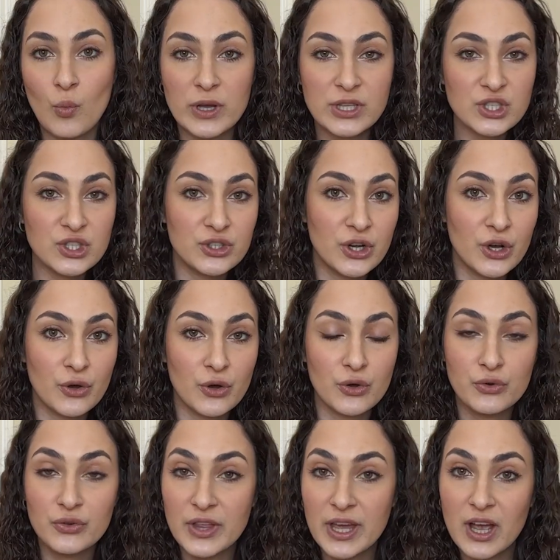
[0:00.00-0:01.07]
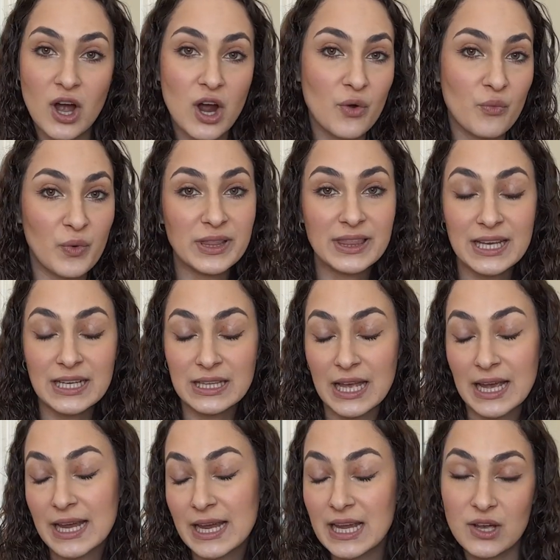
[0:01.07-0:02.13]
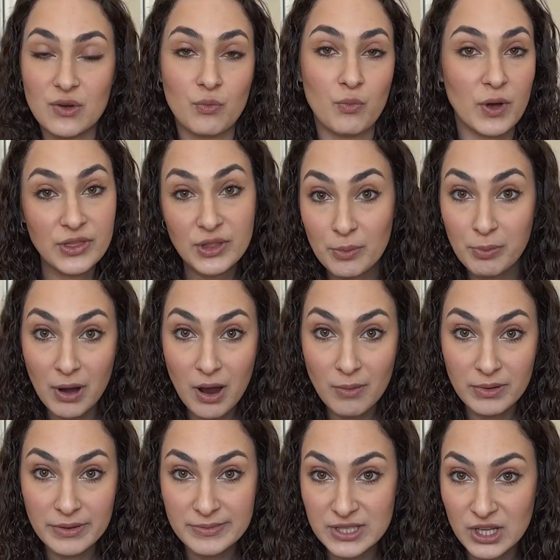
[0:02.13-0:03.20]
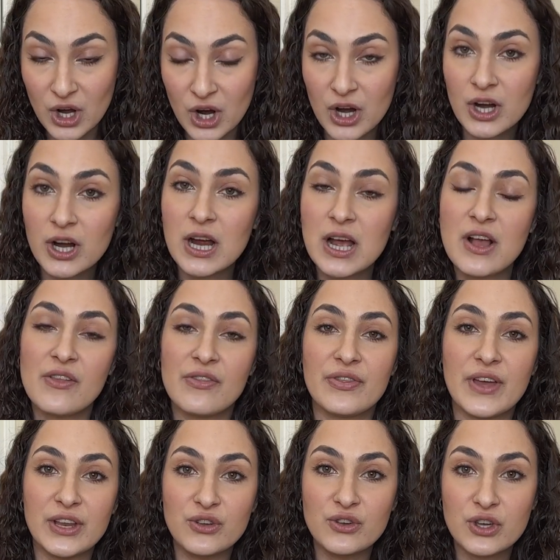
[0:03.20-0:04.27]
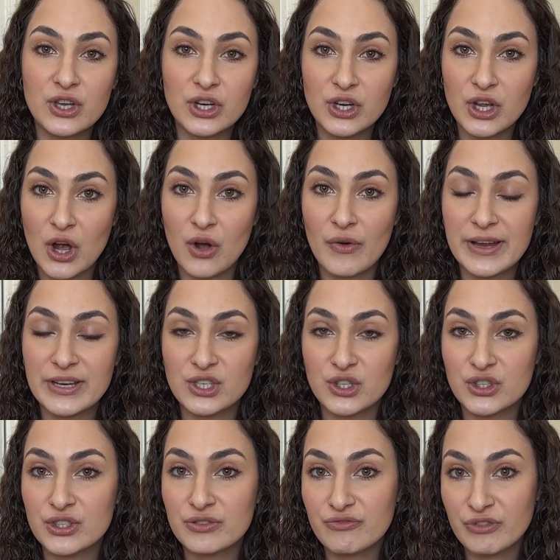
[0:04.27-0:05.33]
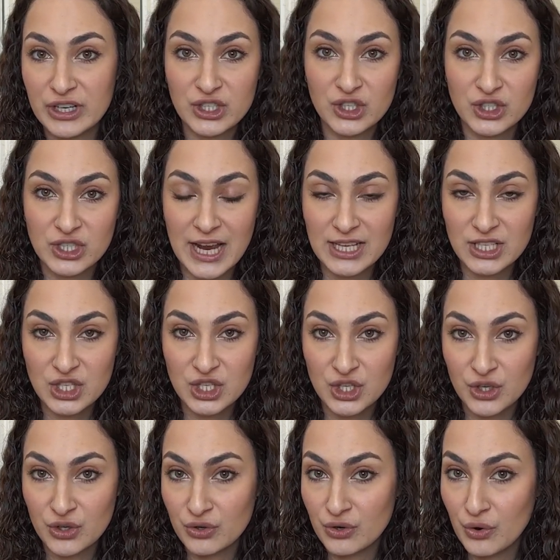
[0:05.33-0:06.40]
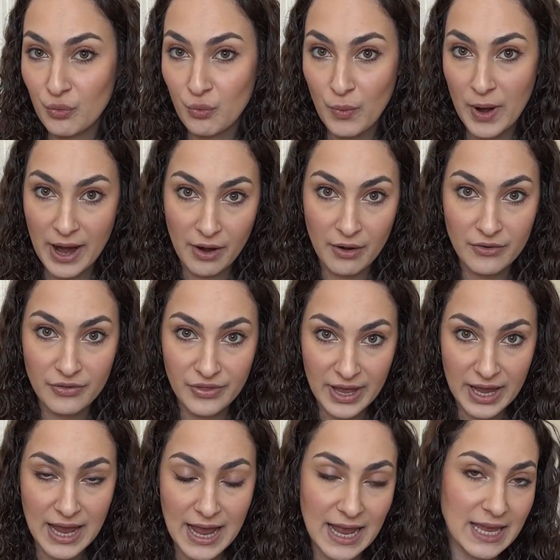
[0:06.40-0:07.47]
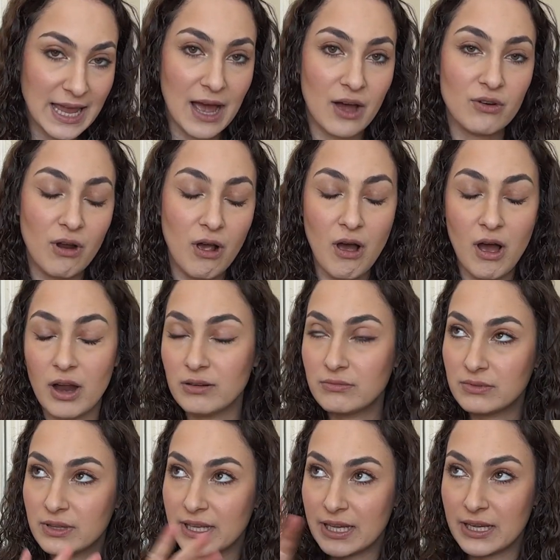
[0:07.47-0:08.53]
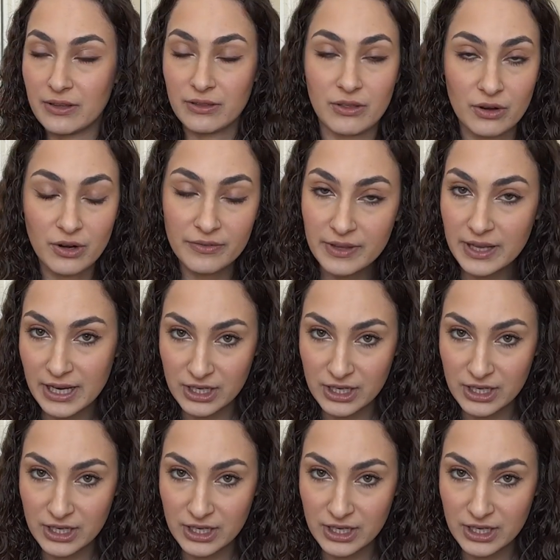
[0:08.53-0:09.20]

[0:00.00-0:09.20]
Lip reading: Once you know who they are, what they like, what their problems are, then you can go and do some research as to where they hang out on the ether of the